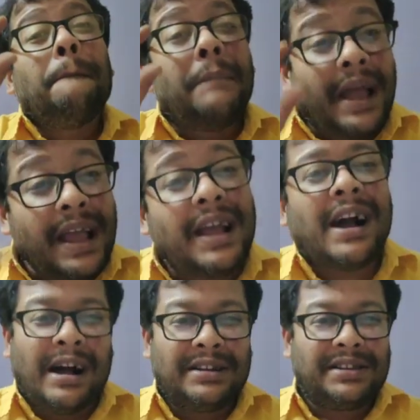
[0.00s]

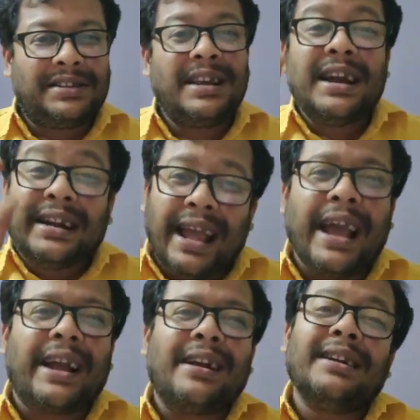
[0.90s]
make us
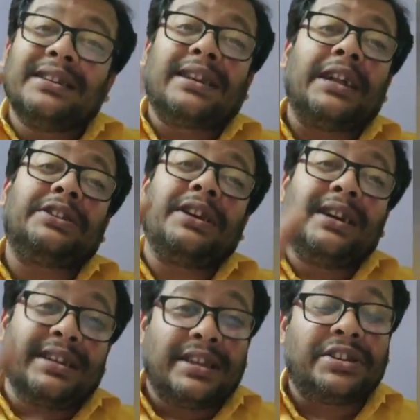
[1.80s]
take
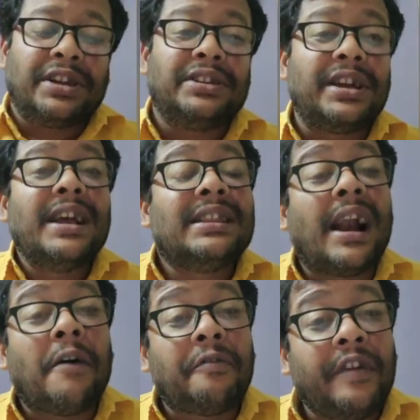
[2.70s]
such decisions
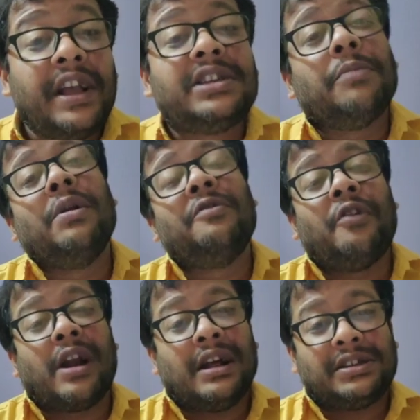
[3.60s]
that are feasible
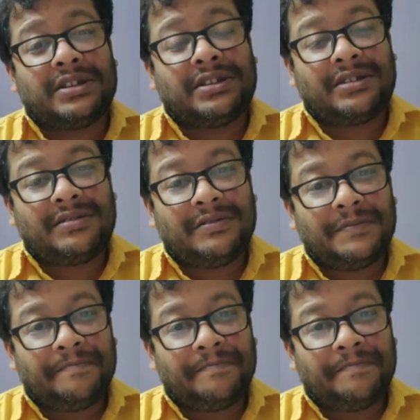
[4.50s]
for us,